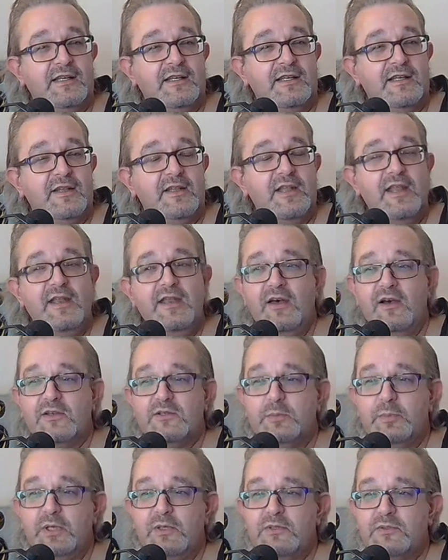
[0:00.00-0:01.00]
And then I
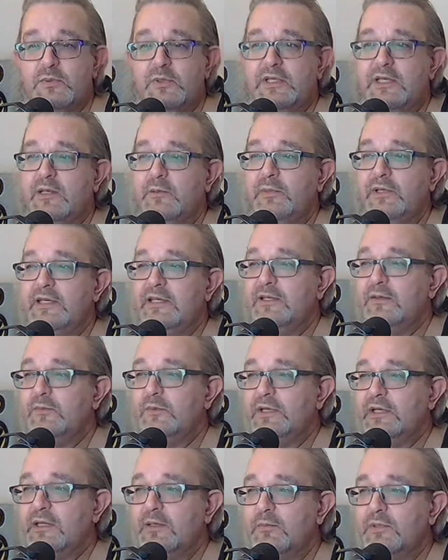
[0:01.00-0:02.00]
suppose we're going
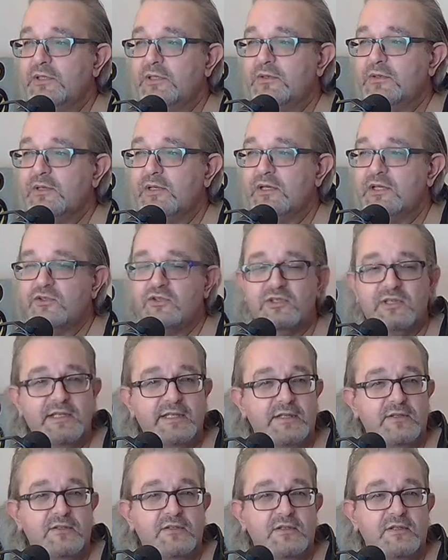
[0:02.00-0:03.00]
to be doing like
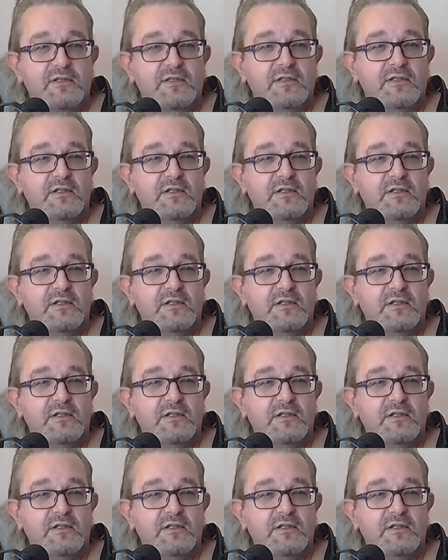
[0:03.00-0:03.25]
sheets.